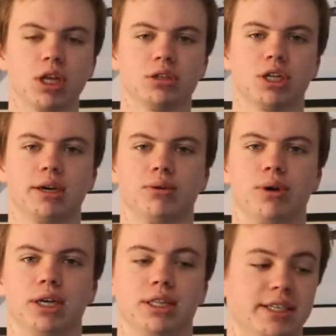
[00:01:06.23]

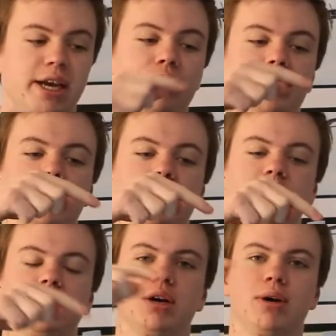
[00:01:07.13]
So the tail could only
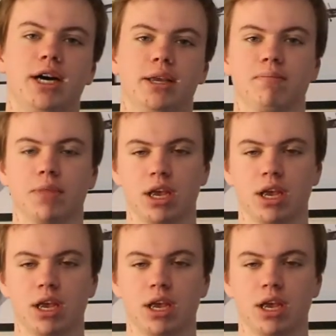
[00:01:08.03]
be so high.